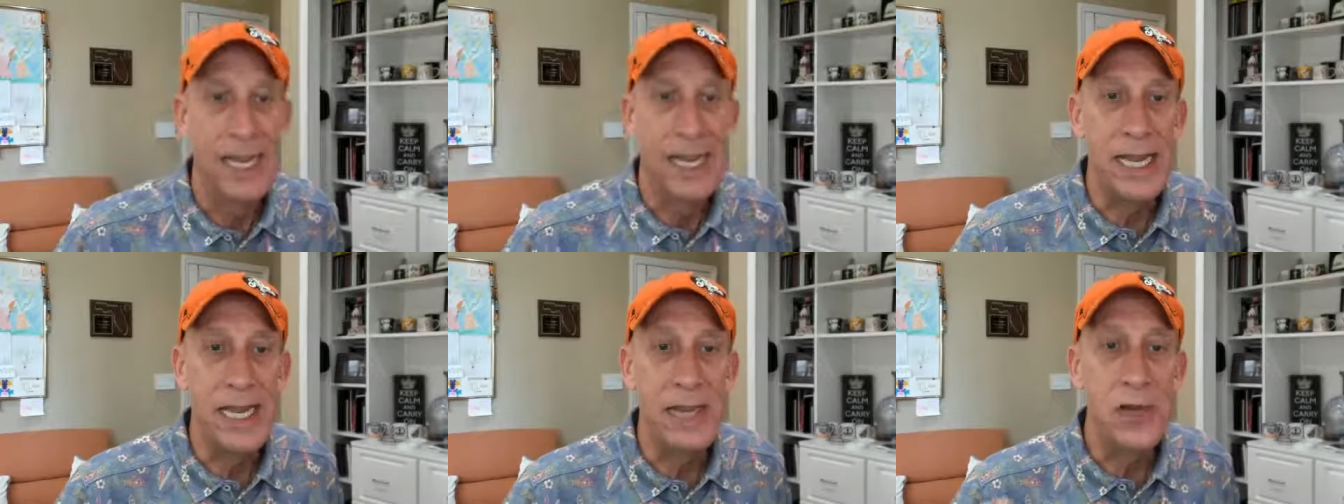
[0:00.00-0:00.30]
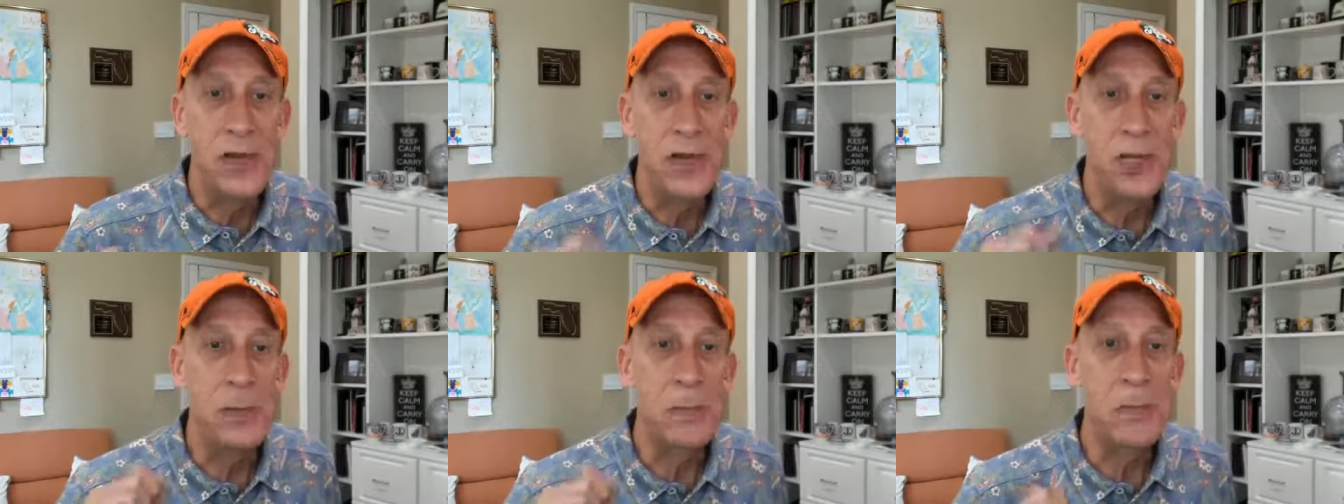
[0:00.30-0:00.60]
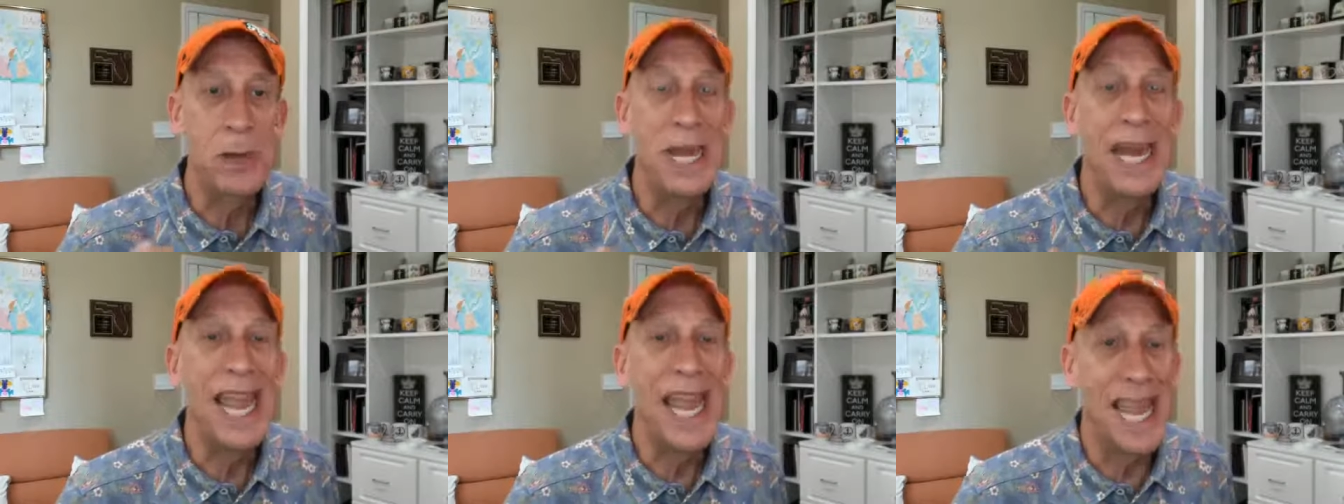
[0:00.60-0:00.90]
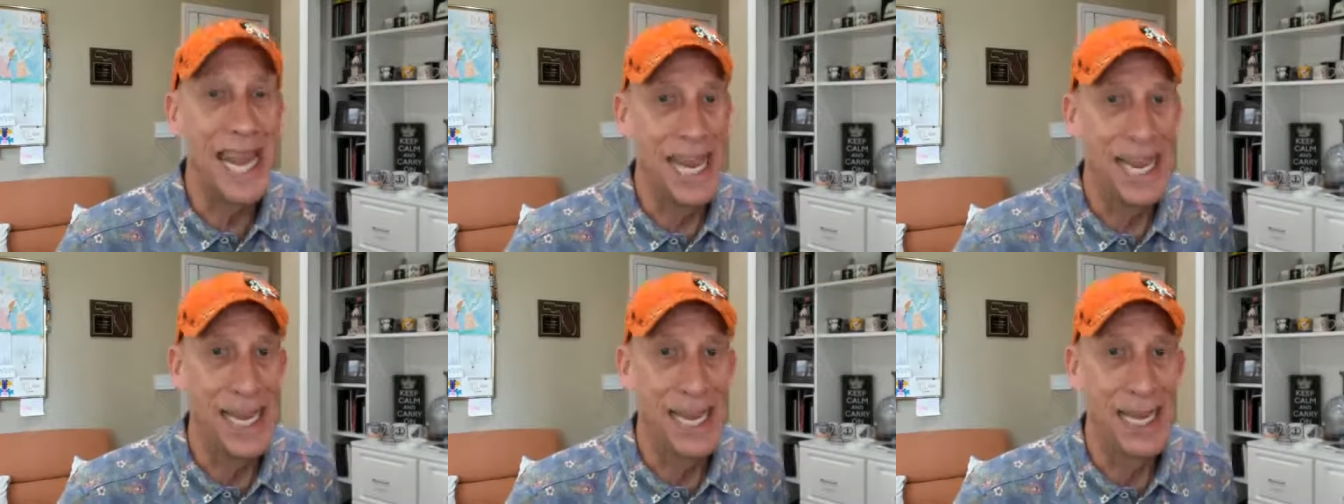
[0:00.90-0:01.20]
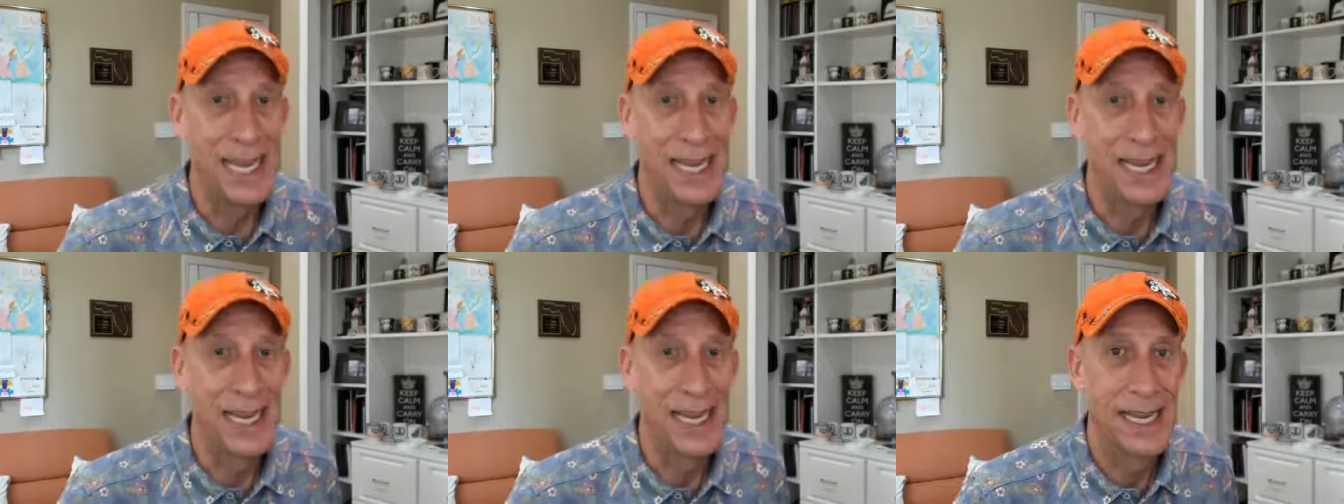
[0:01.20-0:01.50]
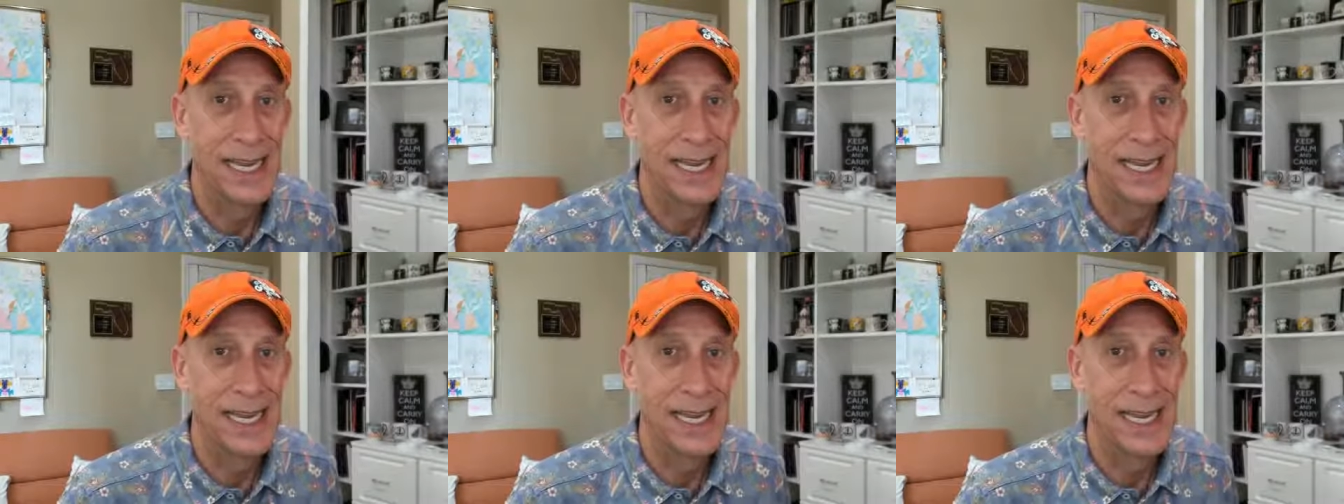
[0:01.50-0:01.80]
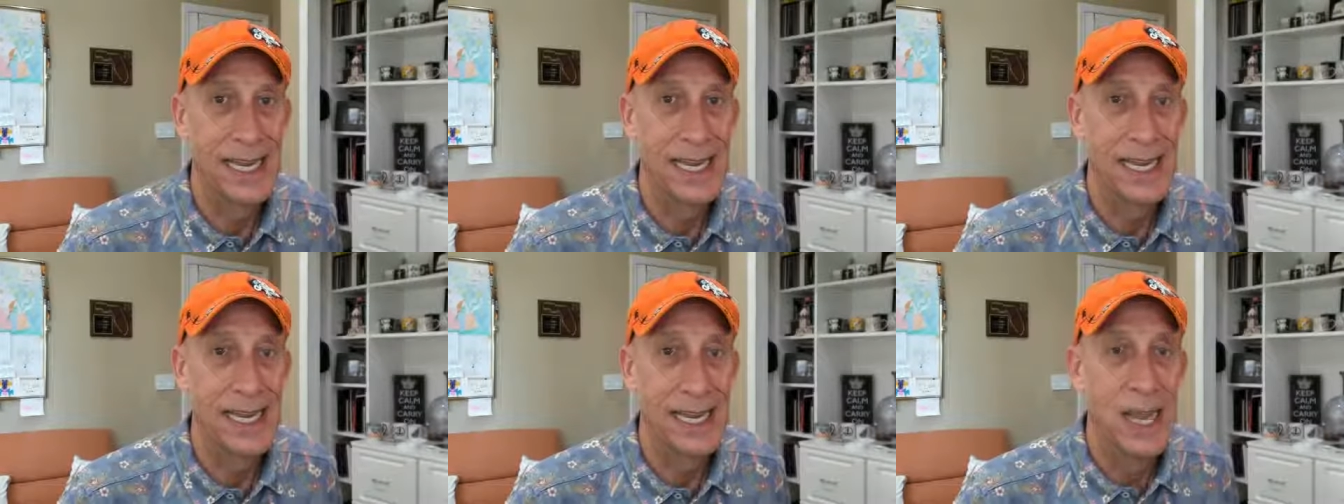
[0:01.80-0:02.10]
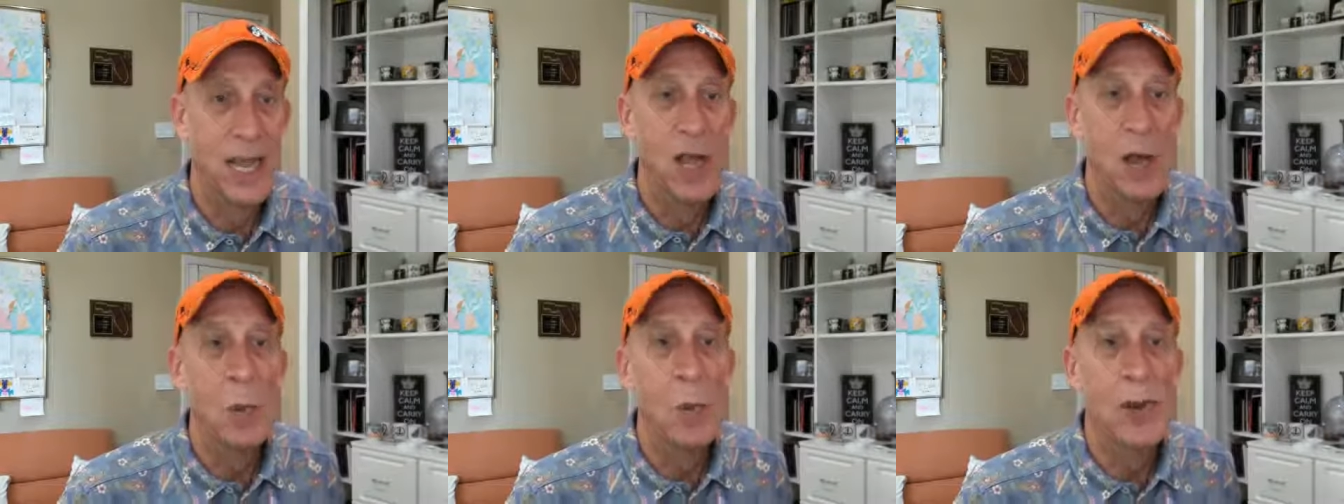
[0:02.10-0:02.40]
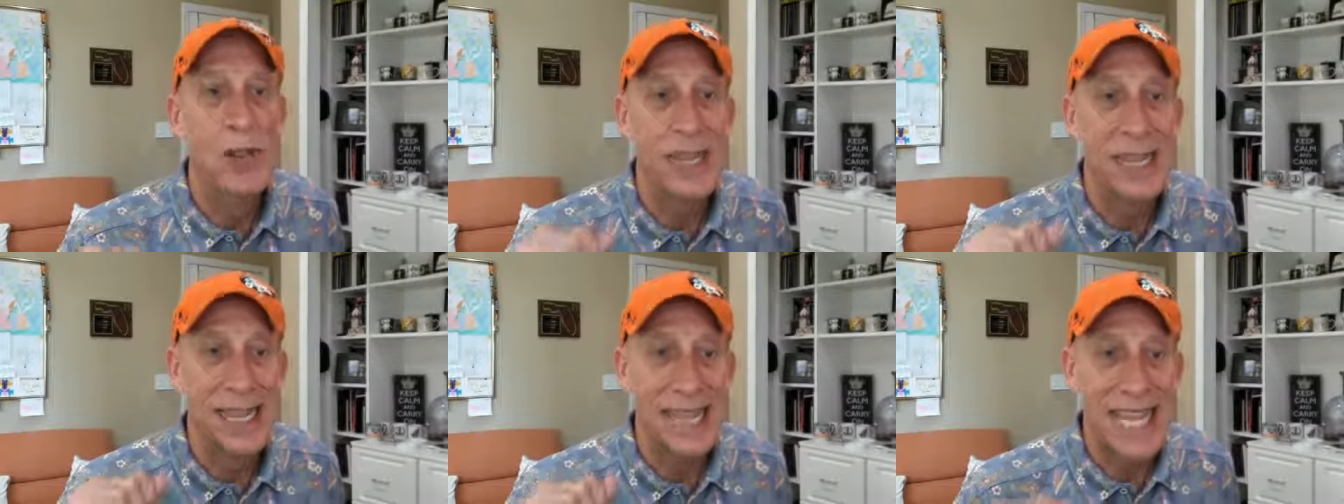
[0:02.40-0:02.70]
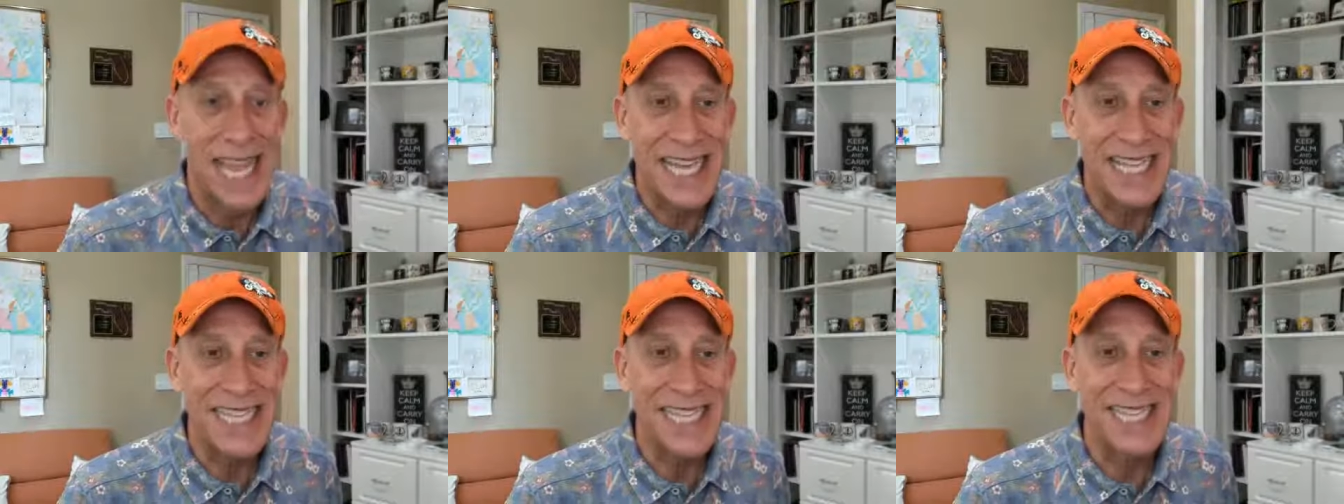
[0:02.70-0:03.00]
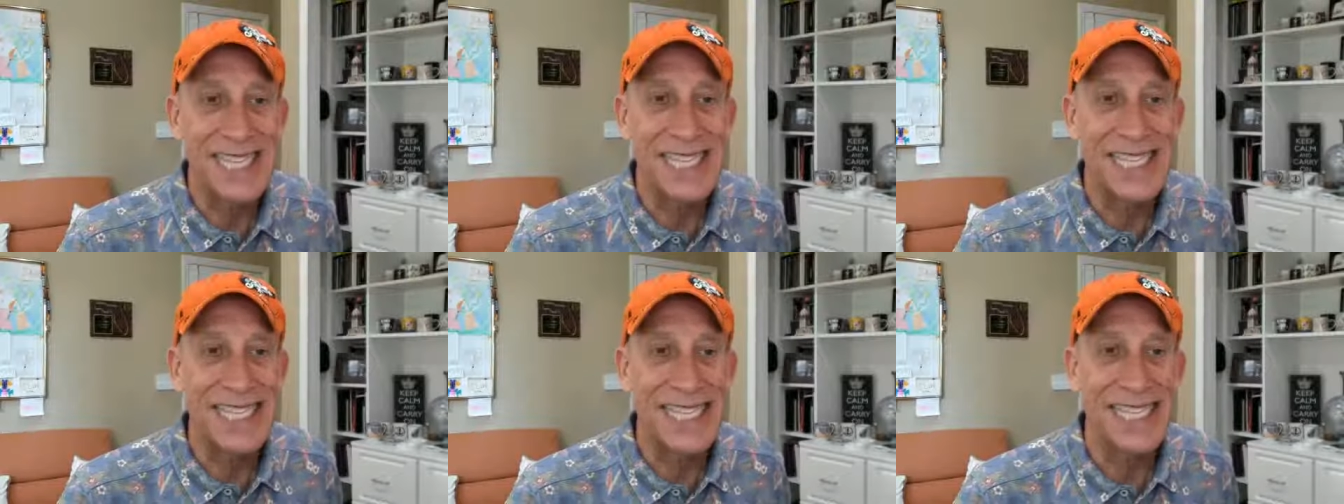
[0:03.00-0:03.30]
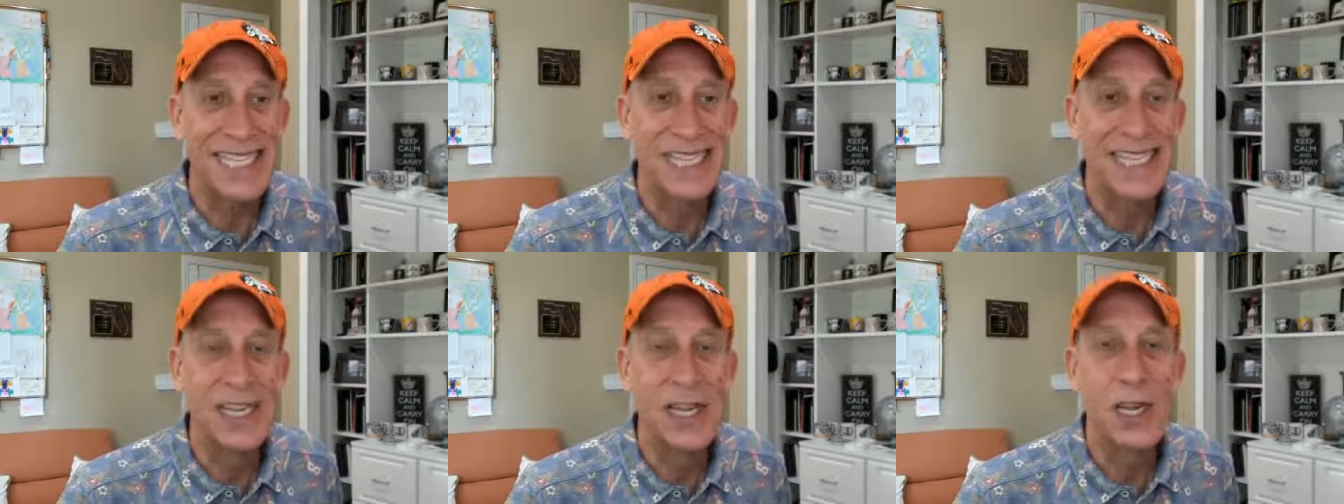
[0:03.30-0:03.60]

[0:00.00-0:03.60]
interplay with lessons